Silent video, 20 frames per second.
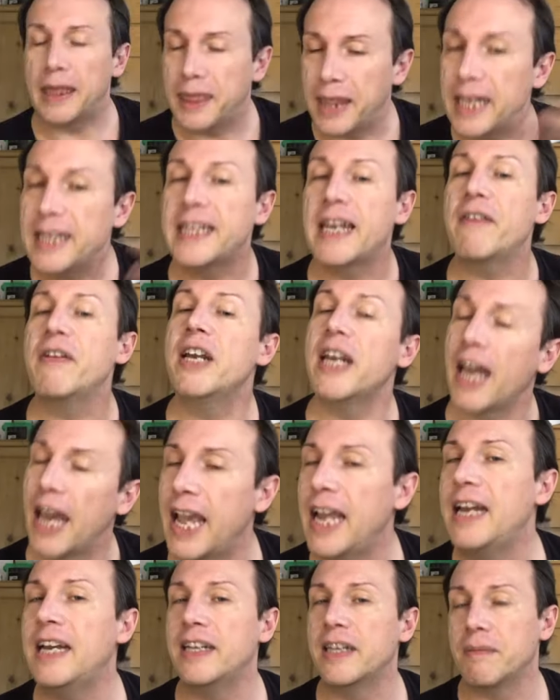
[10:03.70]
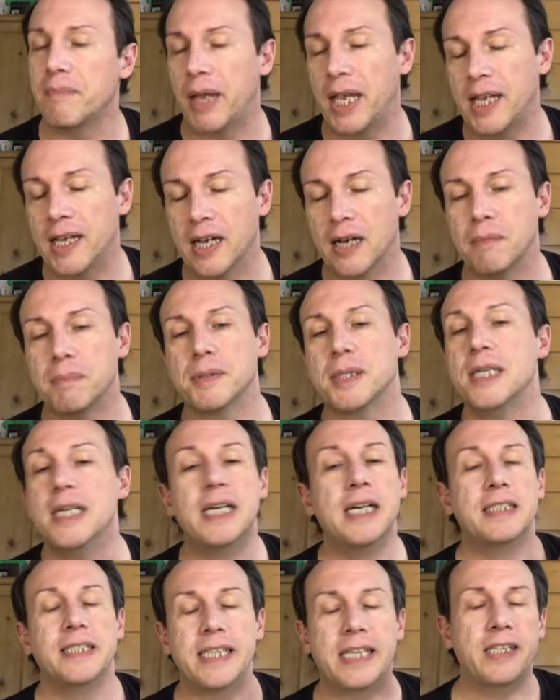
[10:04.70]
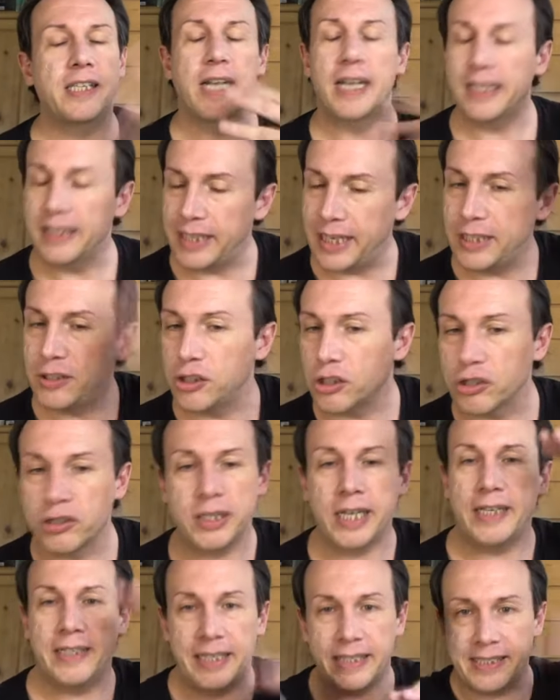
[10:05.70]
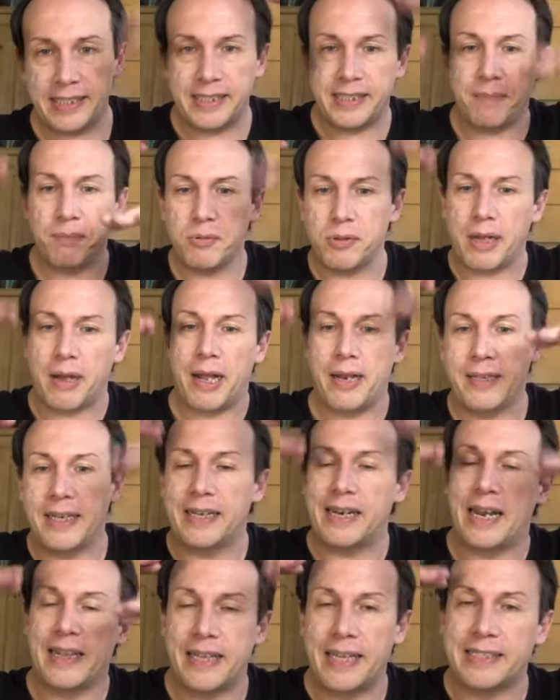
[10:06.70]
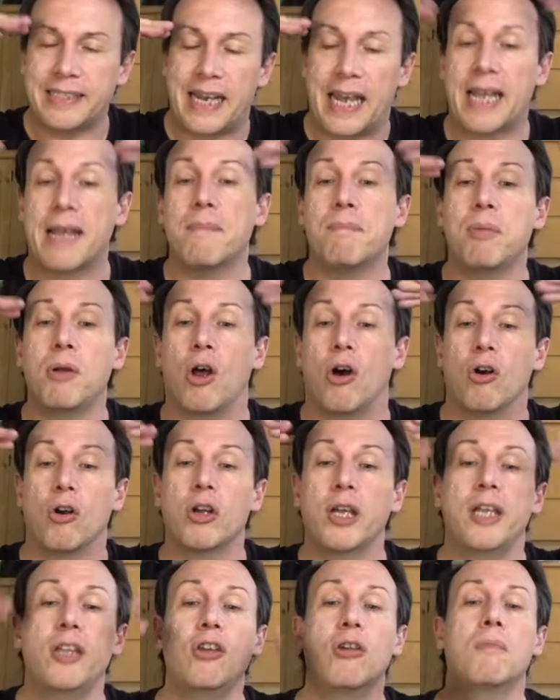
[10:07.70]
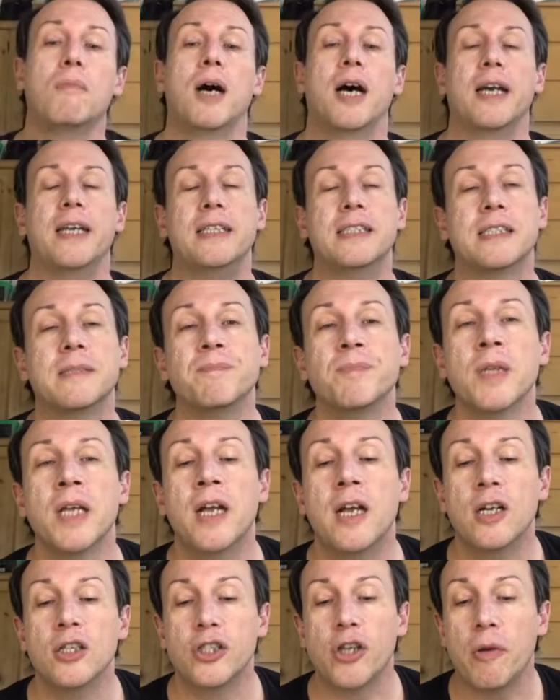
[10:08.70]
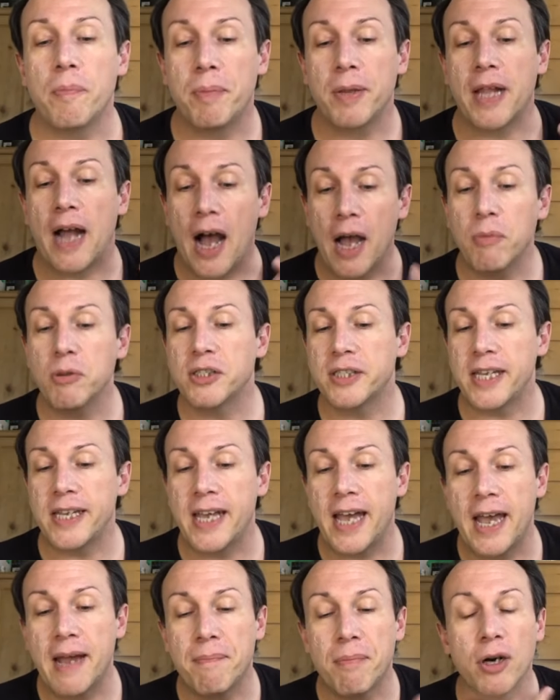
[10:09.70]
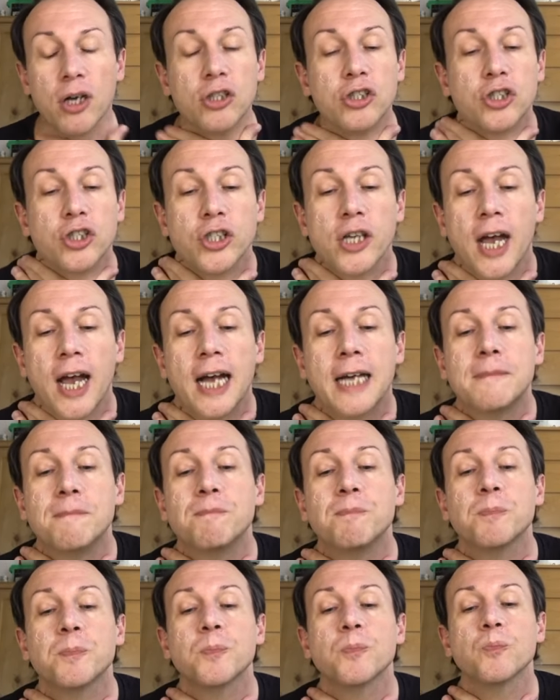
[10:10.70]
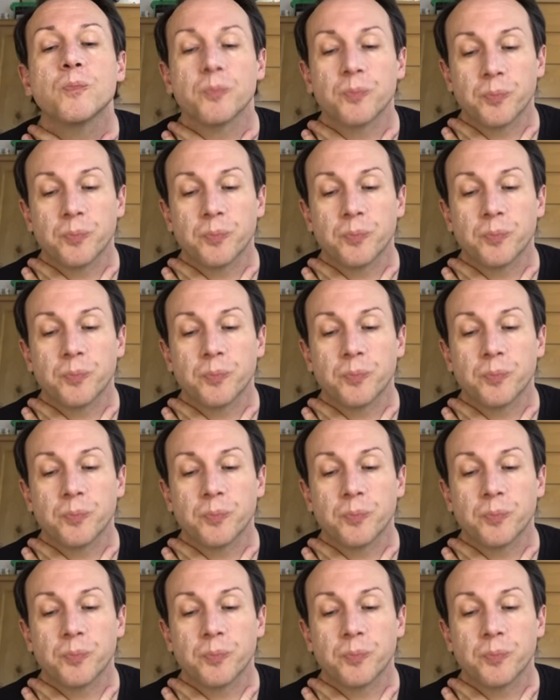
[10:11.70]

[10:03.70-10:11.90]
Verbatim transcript: They think they're inhaling the makeup. They, it just there's a simple there's like a block in your mind. So, but I would say airbrush. Um,